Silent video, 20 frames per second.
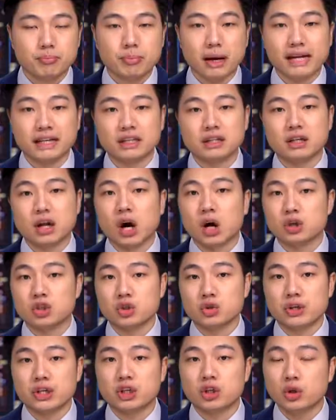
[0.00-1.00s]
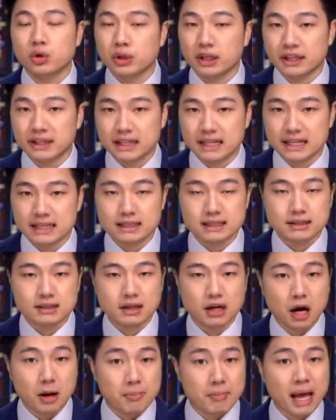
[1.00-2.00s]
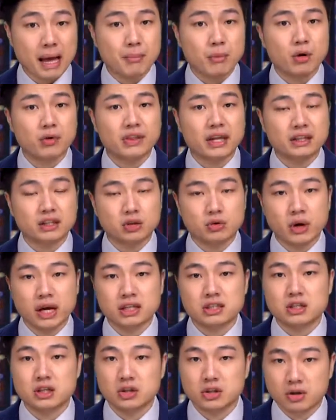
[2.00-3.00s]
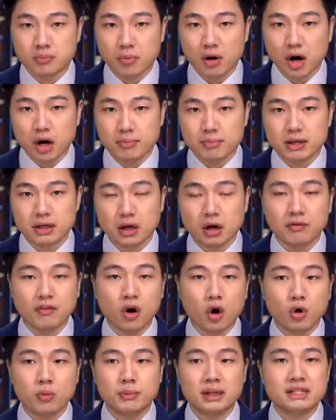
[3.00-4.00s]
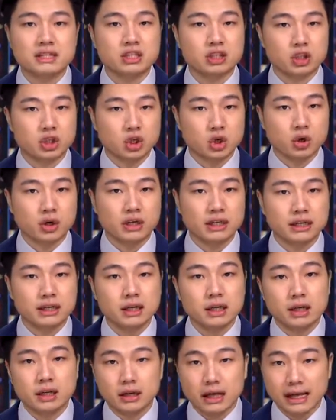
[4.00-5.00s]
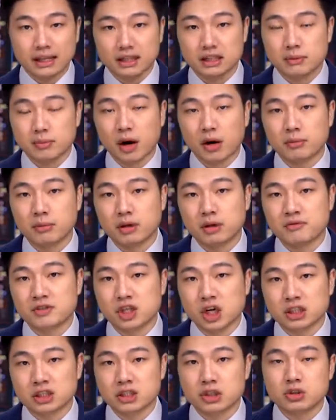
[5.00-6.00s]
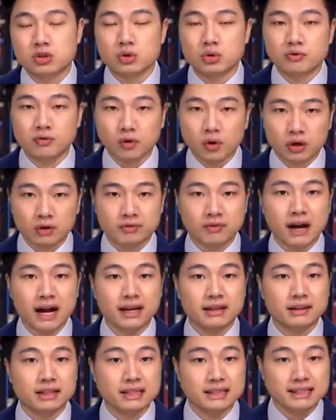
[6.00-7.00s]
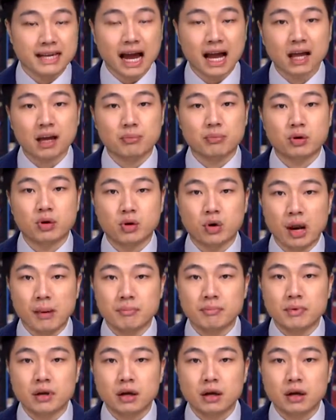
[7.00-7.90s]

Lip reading: Biden also included these: a memo that directs the Department of Homeland Security and the Department of Justice to fortify the DACA program,